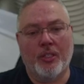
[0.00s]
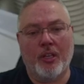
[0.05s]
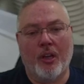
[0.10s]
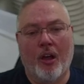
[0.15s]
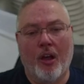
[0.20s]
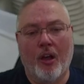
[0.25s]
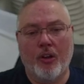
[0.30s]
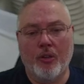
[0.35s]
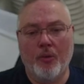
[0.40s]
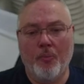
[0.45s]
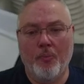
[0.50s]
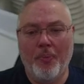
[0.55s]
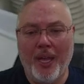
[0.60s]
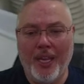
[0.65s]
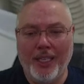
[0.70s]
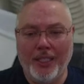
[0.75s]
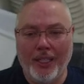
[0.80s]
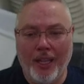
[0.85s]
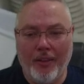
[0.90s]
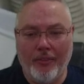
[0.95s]
auto bed
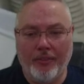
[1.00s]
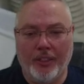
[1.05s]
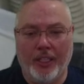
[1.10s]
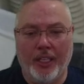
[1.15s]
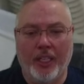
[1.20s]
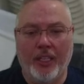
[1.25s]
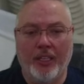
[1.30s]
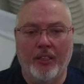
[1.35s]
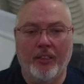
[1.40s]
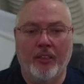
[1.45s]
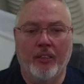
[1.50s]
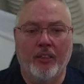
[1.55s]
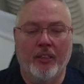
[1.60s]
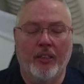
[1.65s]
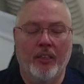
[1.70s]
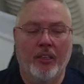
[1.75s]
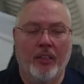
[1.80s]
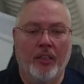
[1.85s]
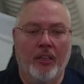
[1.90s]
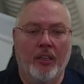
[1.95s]
leveling
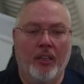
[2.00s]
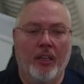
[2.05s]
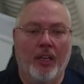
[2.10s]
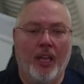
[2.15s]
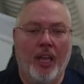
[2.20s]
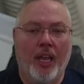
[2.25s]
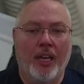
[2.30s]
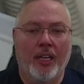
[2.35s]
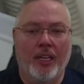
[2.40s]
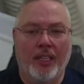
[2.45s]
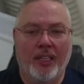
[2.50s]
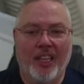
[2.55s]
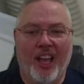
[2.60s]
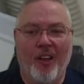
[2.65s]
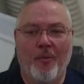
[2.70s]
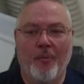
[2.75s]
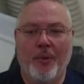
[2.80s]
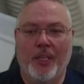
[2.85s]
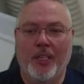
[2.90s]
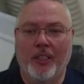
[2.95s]
and allow
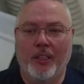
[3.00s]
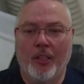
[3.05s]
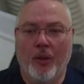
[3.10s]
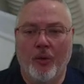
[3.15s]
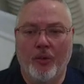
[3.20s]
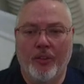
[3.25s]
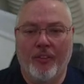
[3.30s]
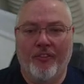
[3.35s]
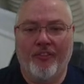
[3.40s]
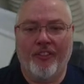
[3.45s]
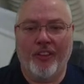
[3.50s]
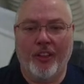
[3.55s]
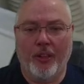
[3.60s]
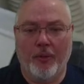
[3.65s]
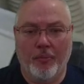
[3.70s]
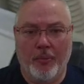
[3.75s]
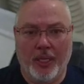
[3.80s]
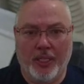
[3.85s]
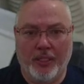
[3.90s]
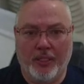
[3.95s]
me to load the
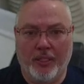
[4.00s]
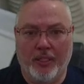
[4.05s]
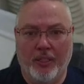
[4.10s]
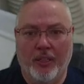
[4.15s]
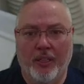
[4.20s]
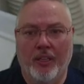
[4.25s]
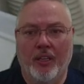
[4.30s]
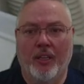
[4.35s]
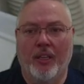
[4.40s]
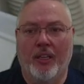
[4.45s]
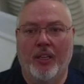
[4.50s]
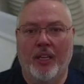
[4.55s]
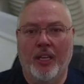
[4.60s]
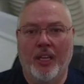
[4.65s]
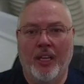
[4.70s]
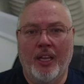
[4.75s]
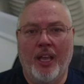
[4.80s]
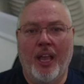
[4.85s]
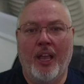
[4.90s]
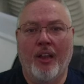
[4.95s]
filament,
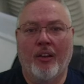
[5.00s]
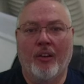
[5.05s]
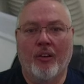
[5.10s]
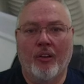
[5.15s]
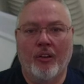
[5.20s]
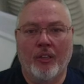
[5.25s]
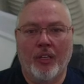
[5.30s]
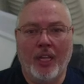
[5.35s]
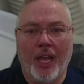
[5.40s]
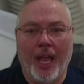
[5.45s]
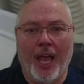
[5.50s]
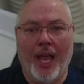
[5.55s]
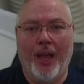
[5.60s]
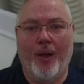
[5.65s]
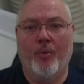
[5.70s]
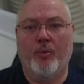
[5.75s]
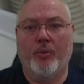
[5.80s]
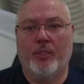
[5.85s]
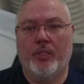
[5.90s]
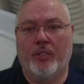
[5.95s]
it errored
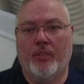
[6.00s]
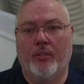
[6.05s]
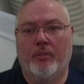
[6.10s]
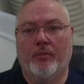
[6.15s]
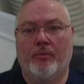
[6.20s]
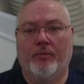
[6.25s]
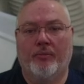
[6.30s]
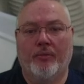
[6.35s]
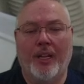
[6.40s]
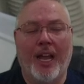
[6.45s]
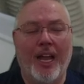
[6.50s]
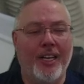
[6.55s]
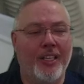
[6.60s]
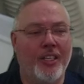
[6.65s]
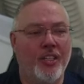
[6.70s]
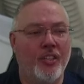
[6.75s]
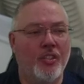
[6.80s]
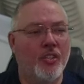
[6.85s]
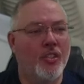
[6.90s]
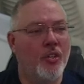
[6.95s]
out. I
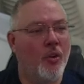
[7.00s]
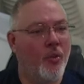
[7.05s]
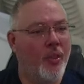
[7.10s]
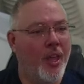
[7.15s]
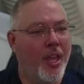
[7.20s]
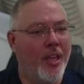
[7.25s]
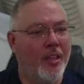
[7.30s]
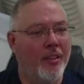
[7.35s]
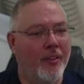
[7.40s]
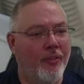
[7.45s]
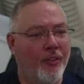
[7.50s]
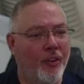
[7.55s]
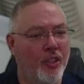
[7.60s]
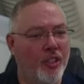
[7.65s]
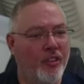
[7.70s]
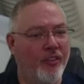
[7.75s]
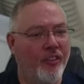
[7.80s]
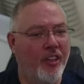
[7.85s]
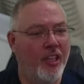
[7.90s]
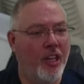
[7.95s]
didn't show that in the first
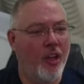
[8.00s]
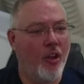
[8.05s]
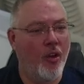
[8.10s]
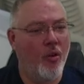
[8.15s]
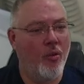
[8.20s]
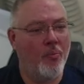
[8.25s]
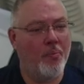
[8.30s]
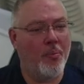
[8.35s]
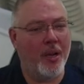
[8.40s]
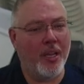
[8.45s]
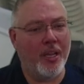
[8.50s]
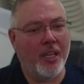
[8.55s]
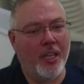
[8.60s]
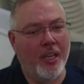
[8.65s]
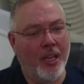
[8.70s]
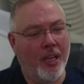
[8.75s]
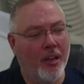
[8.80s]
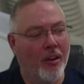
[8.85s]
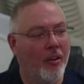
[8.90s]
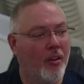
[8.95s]
video, but
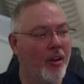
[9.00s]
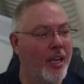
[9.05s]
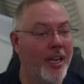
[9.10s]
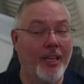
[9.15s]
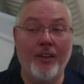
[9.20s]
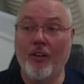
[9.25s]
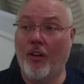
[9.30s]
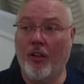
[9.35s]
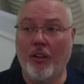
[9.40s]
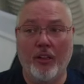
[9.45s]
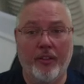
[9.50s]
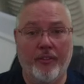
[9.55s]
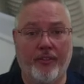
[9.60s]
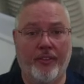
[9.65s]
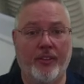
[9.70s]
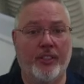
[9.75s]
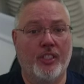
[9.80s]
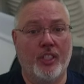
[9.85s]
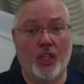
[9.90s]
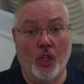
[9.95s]
here in all of
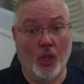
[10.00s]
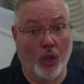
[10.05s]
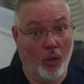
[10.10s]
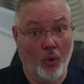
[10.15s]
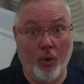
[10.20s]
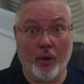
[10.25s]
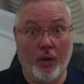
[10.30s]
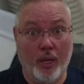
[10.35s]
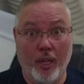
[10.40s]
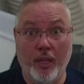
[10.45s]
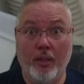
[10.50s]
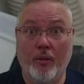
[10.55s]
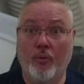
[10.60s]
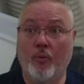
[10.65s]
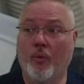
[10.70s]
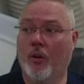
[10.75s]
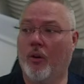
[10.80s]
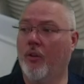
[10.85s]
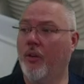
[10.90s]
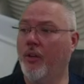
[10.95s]
its glory, we're
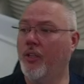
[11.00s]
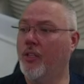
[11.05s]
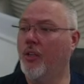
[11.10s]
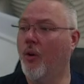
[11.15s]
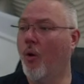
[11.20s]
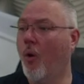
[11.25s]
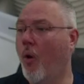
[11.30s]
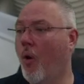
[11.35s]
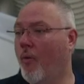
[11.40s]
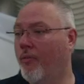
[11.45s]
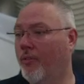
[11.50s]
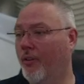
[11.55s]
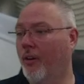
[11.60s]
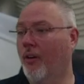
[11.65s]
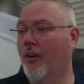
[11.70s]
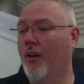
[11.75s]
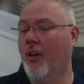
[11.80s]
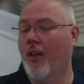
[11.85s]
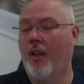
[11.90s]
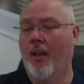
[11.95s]
going to go over
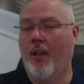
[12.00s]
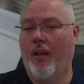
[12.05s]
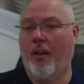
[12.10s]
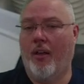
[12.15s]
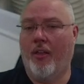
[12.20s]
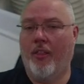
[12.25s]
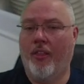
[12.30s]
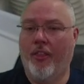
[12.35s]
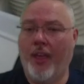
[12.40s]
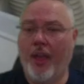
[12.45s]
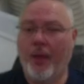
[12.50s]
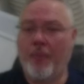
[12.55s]
that